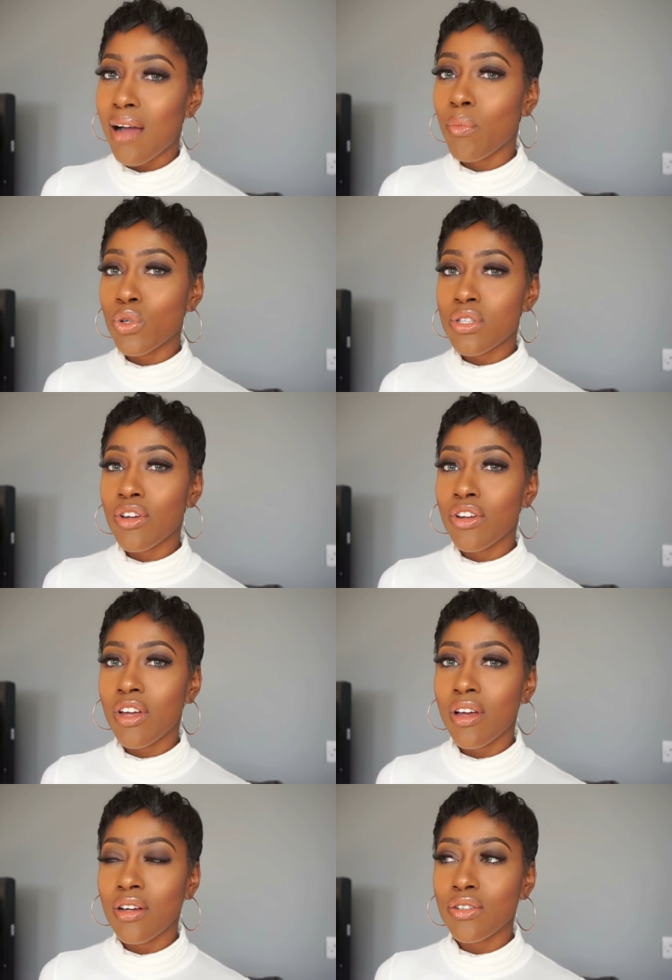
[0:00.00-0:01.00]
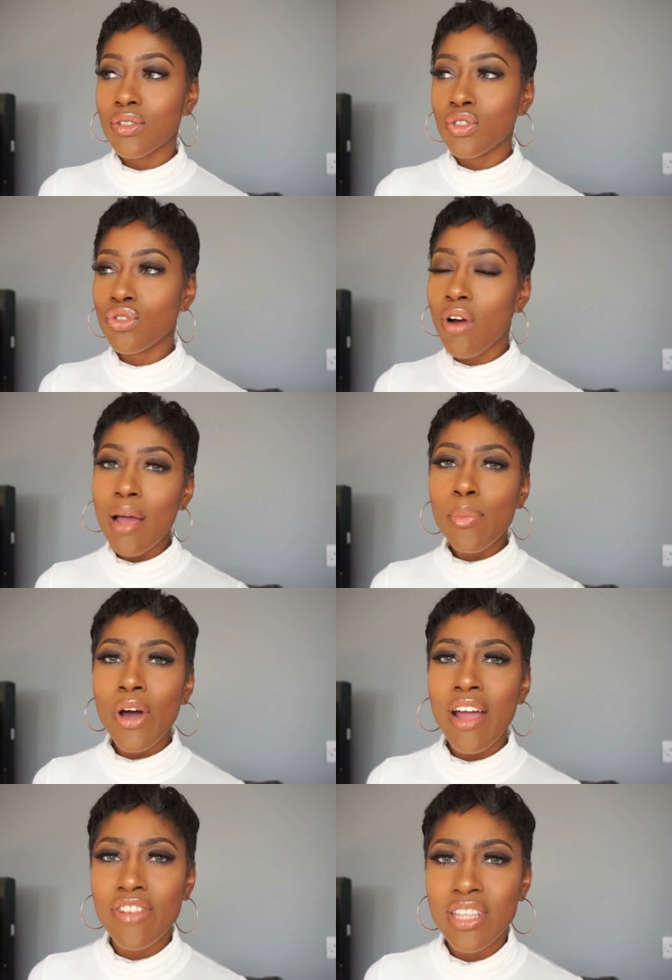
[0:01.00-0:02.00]
I'm also gonna try and
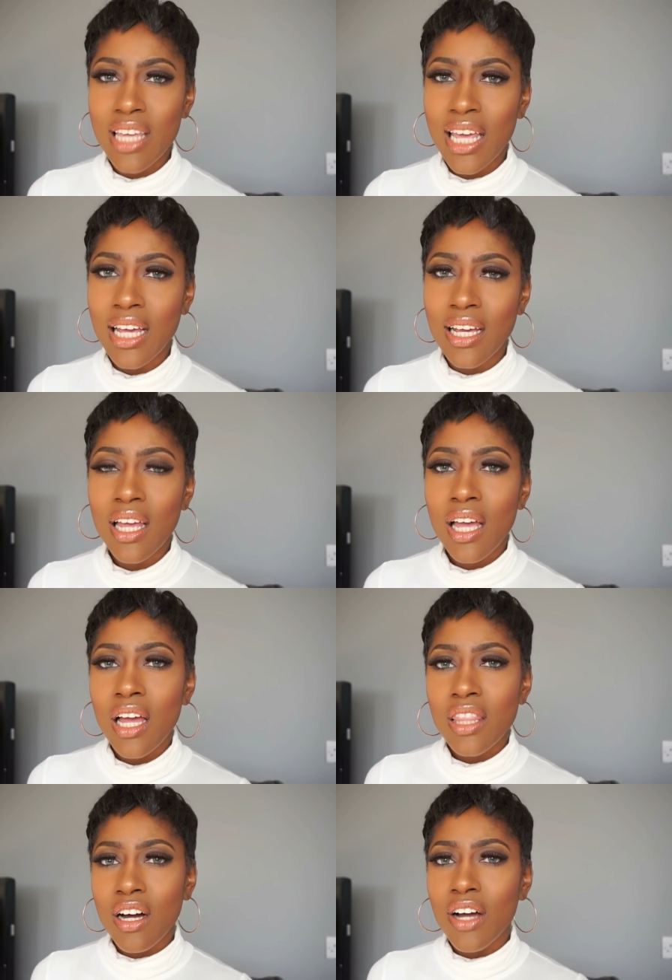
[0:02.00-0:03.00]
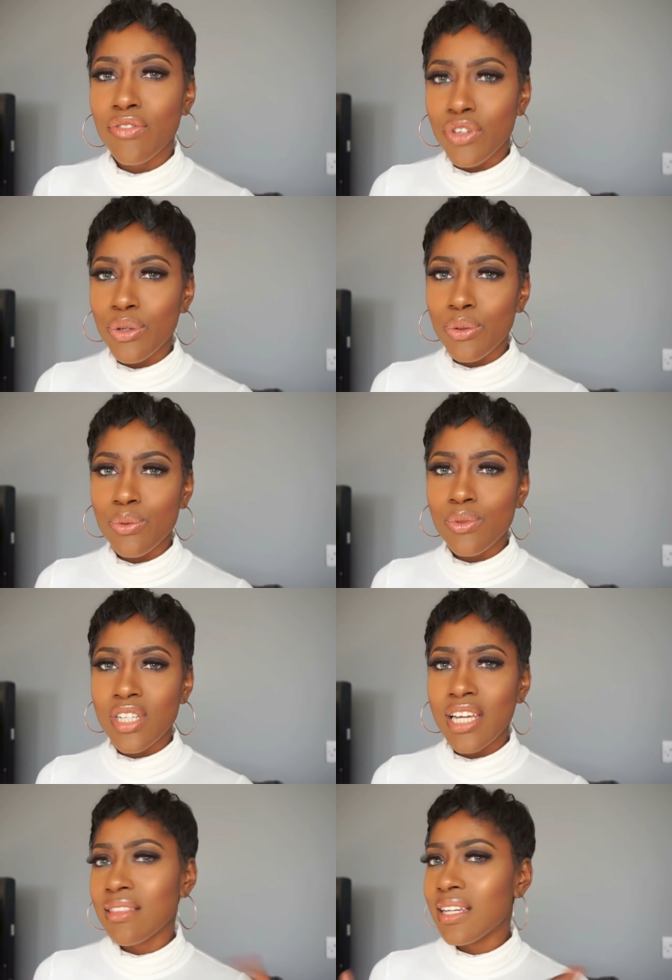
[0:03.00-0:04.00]
put everything that I've
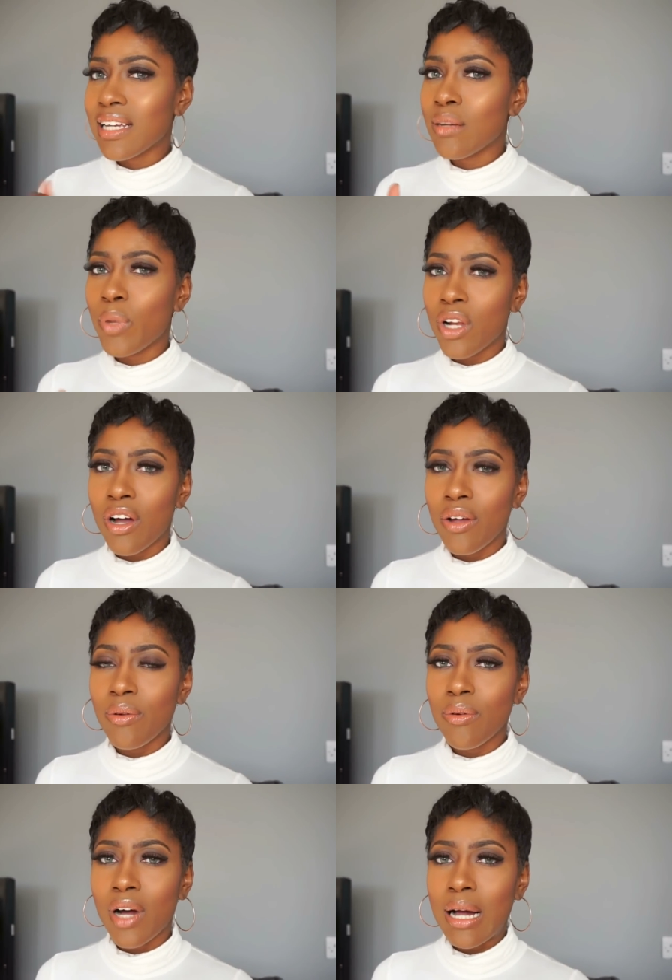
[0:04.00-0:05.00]
used in the link below.